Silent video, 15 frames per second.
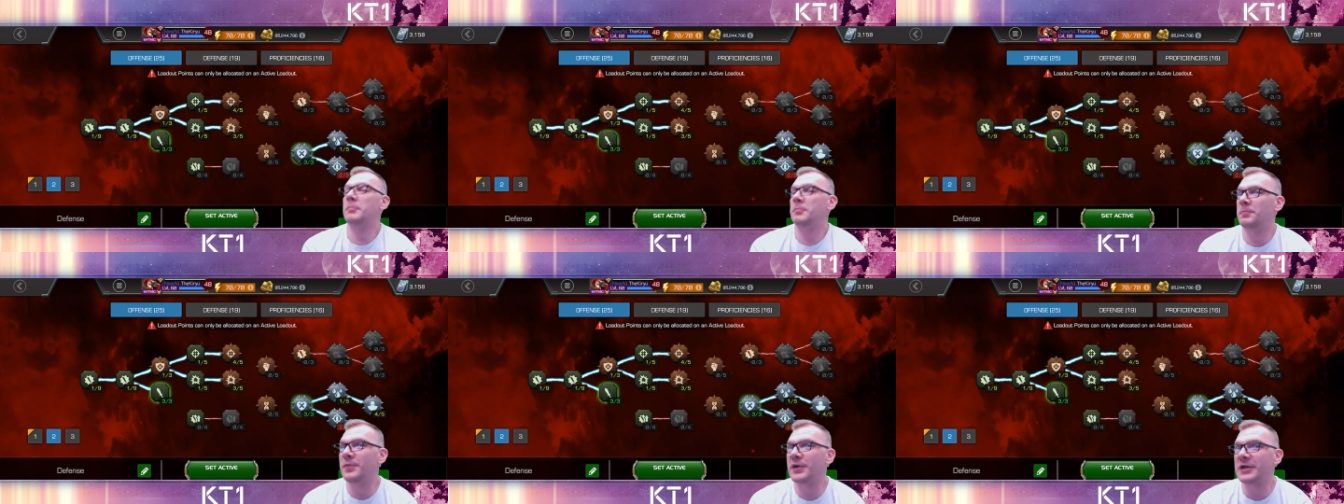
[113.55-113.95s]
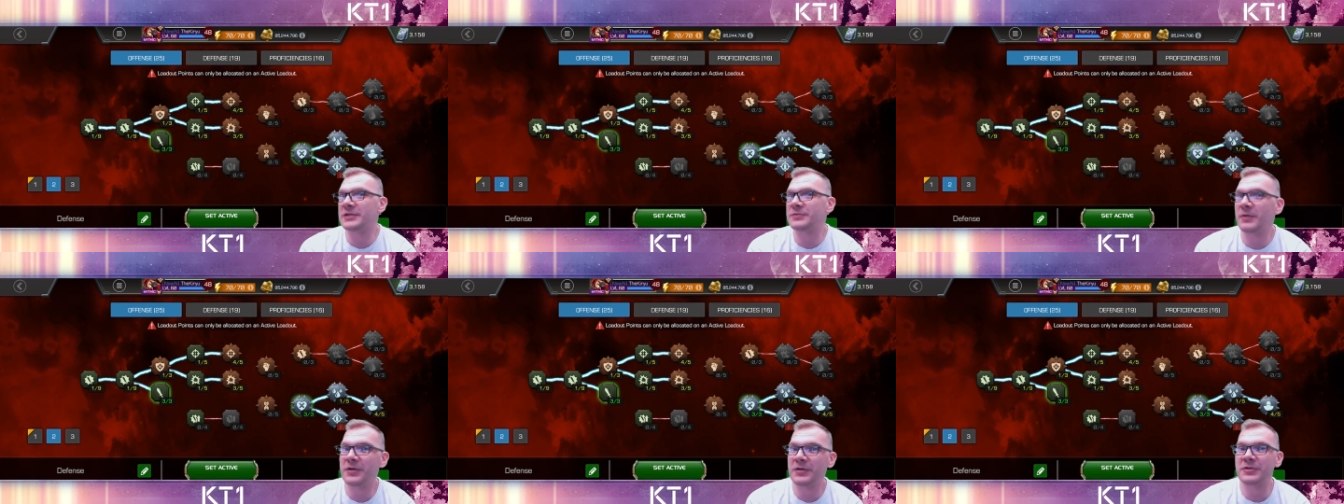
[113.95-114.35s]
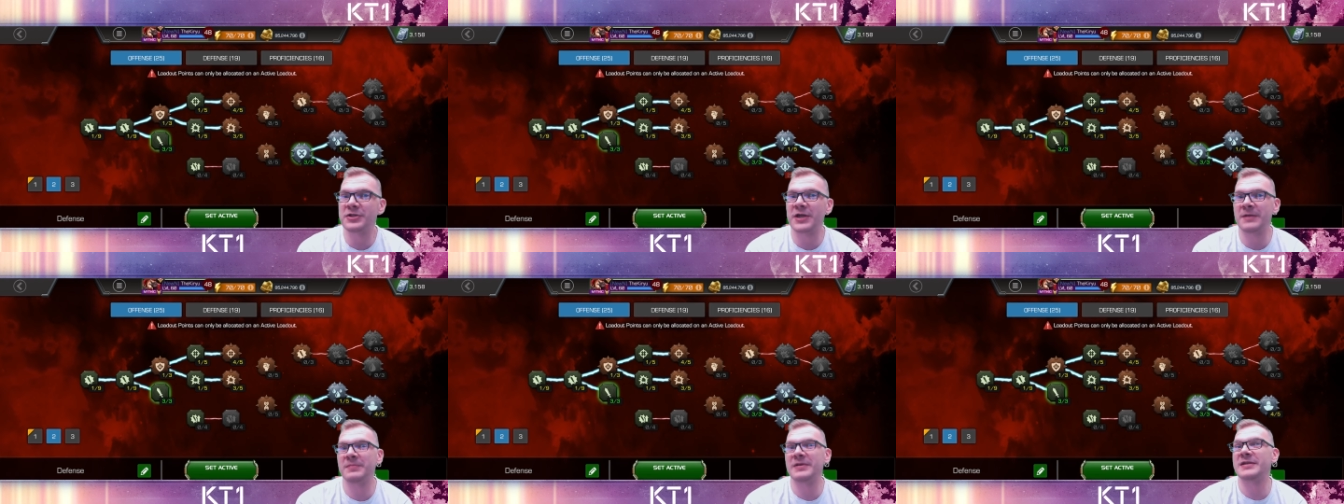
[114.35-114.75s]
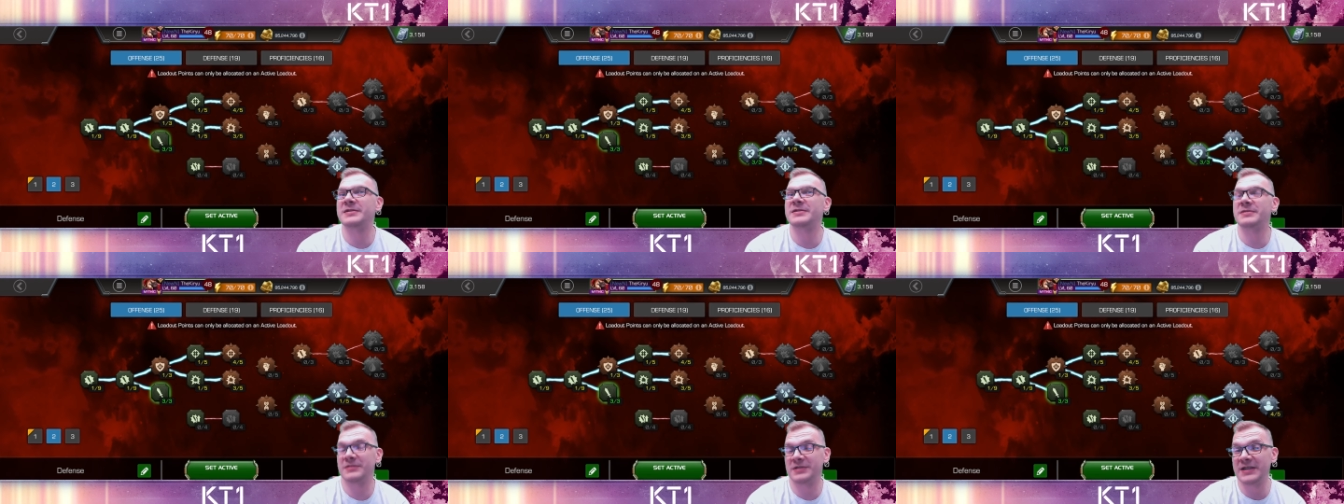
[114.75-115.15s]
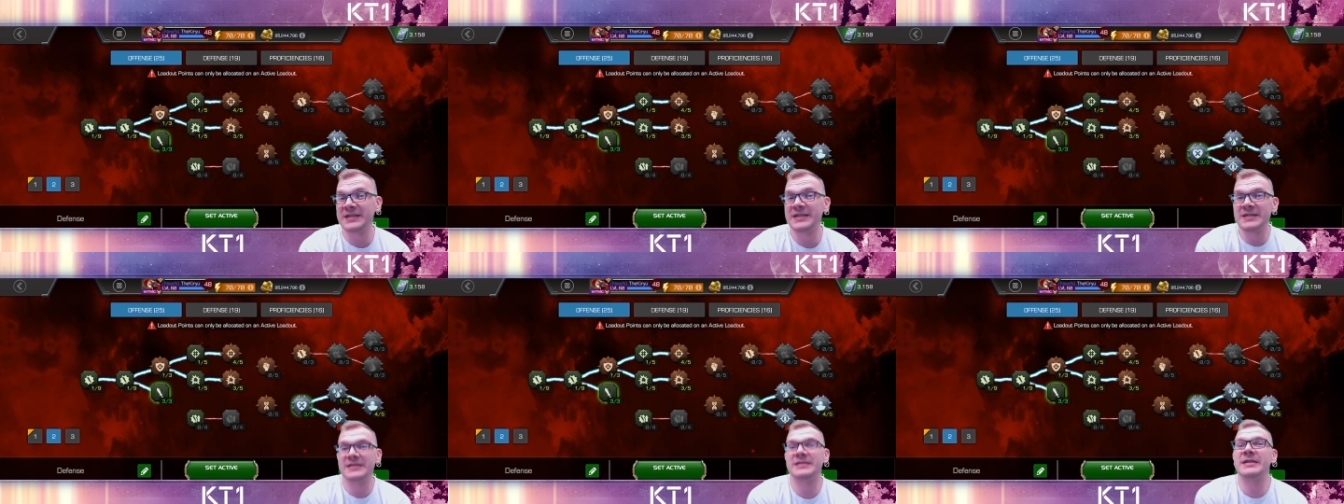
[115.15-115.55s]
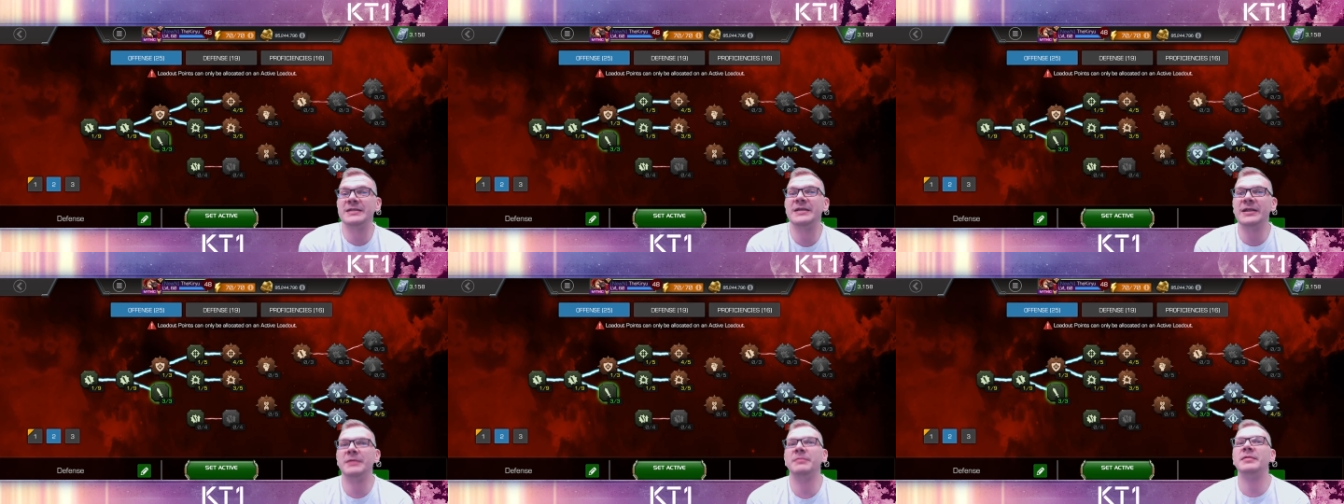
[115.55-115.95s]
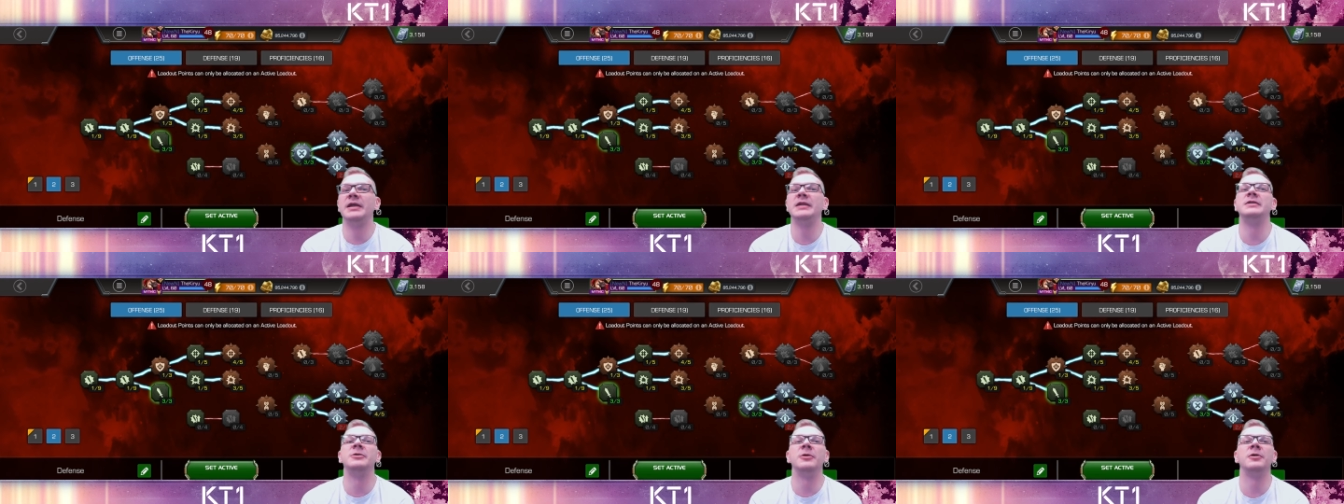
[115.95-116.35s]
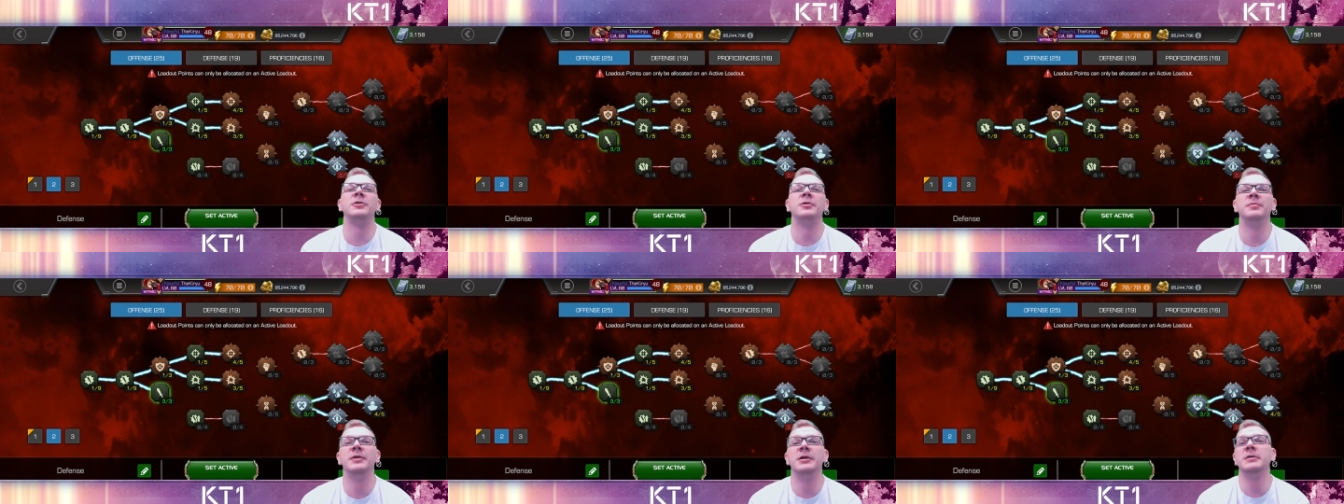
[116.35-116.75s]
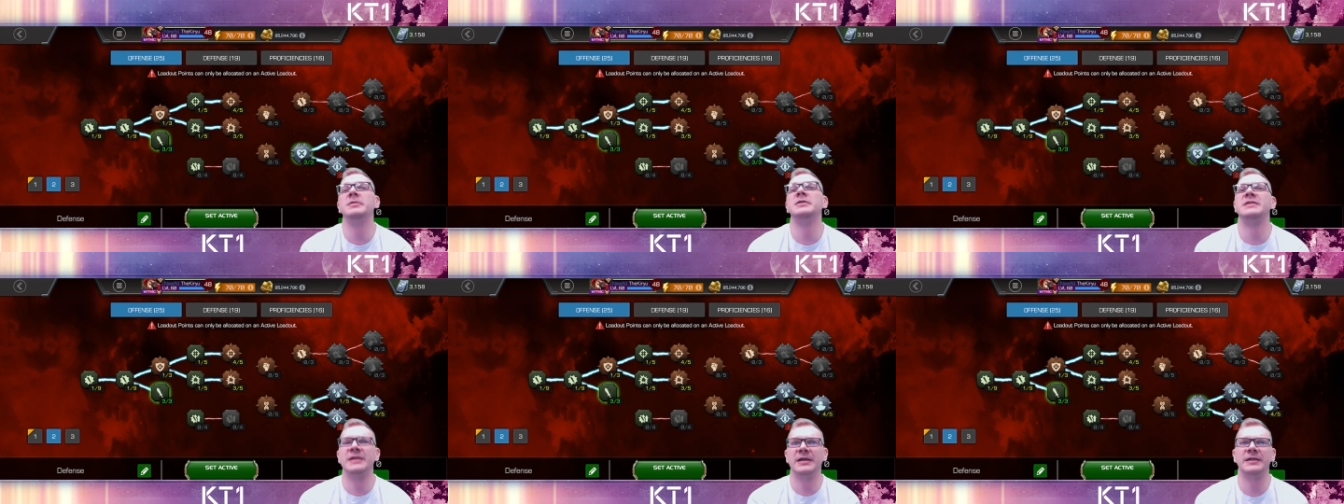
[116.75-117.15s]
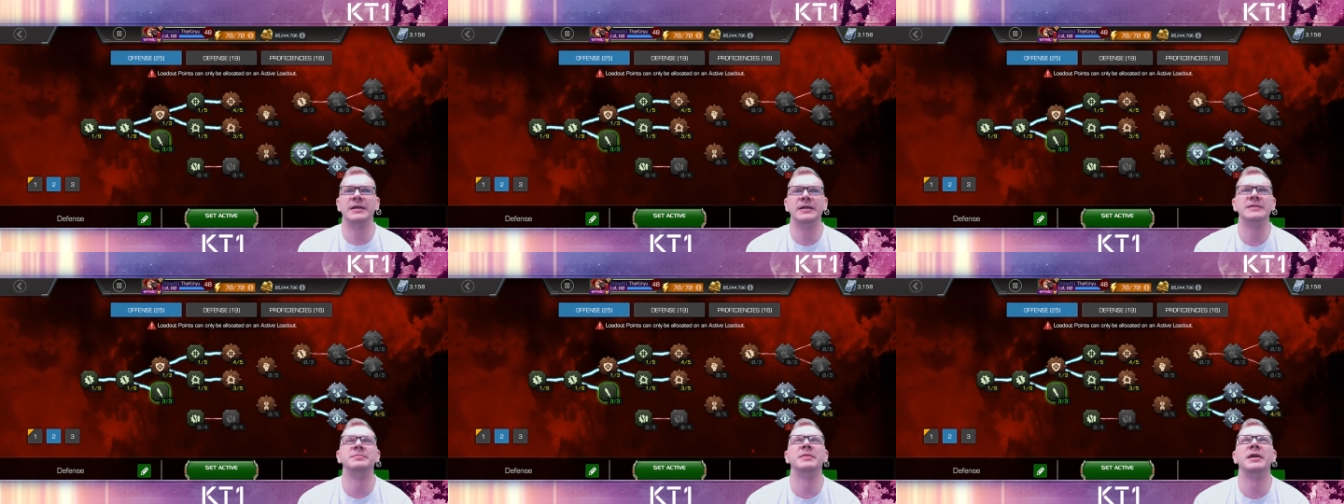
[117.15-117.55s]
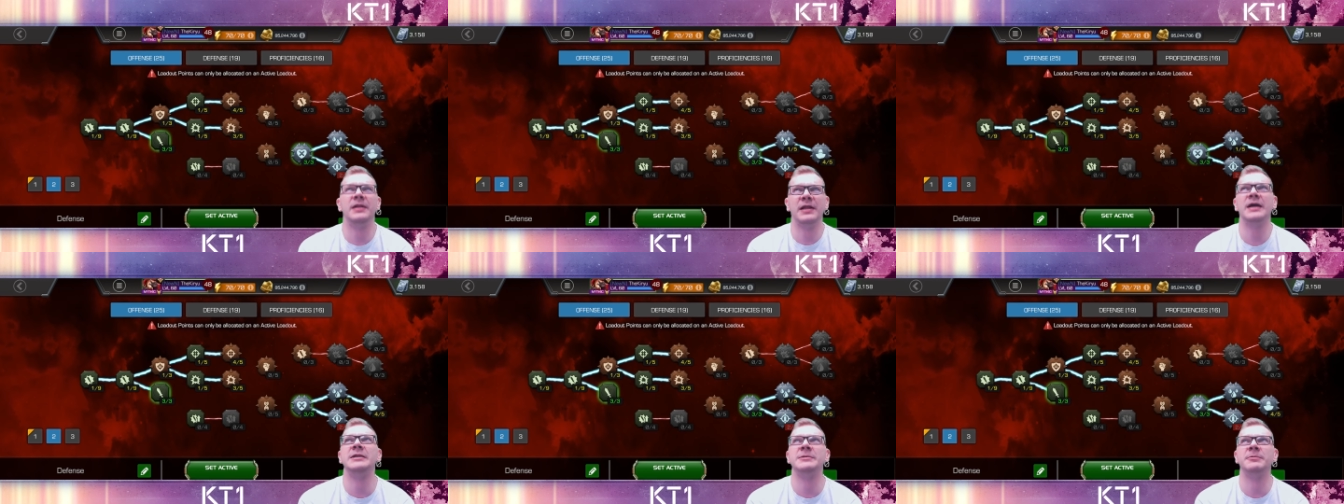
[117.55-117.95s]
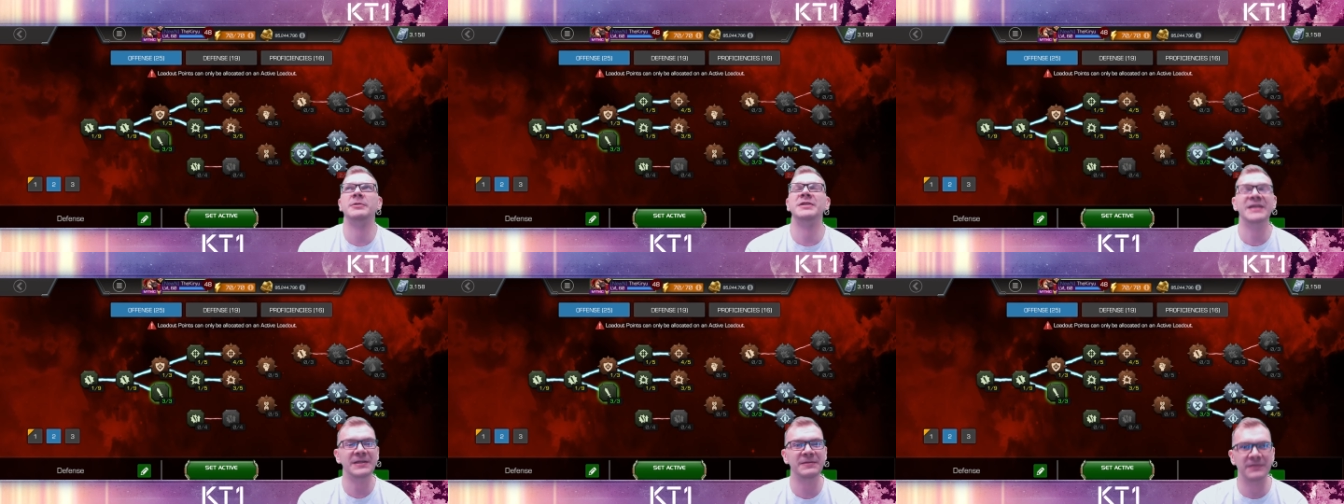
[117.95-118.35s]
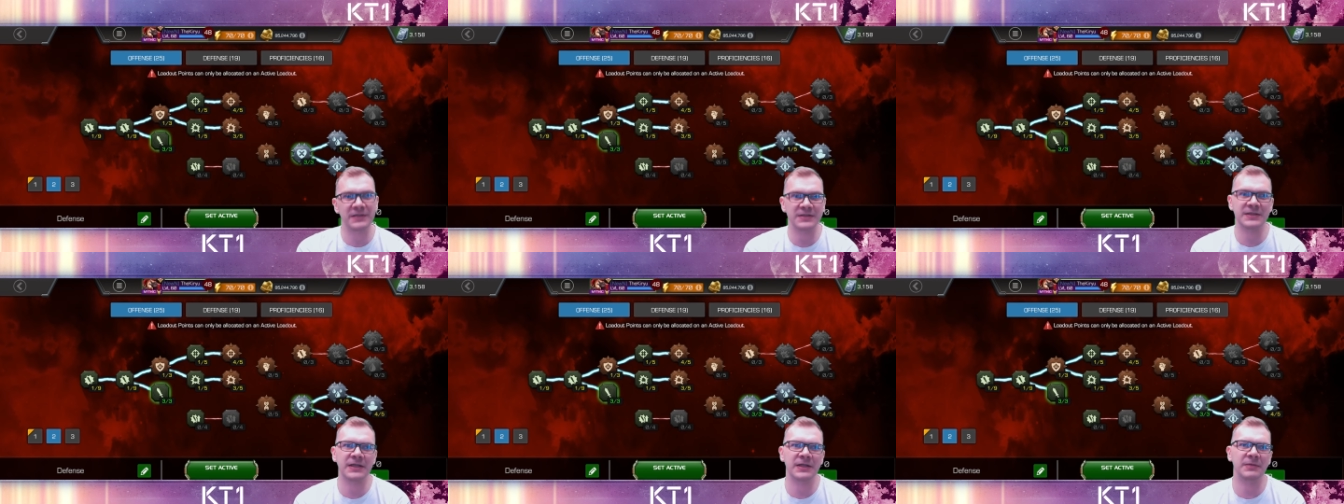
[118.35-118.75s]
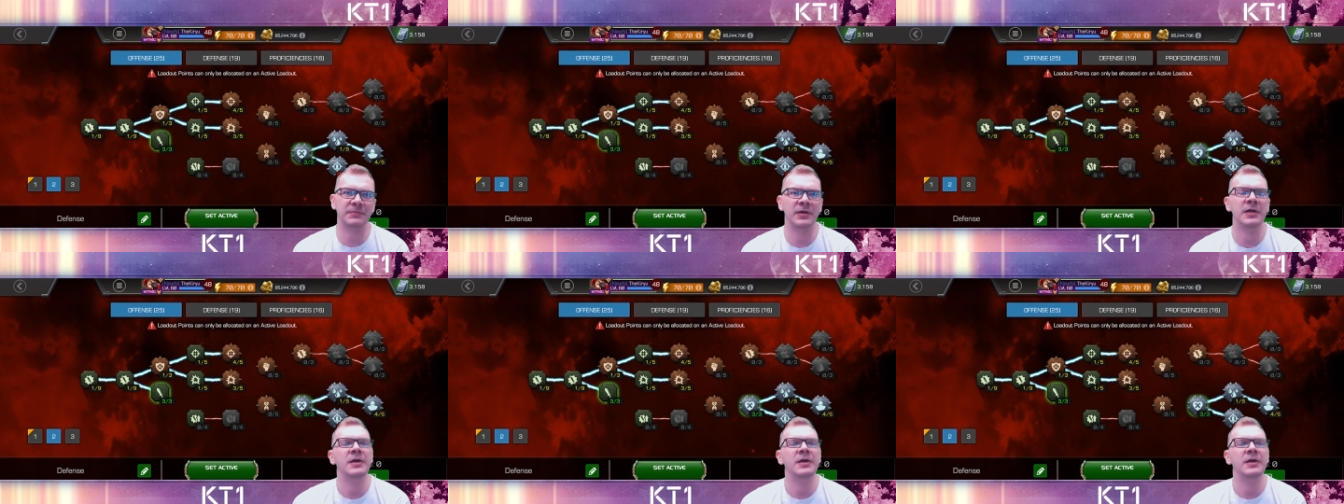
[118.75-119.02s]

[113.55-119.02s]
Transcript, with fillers: because when you champions, this is the setup that's going to be set as my alliance for defense setup.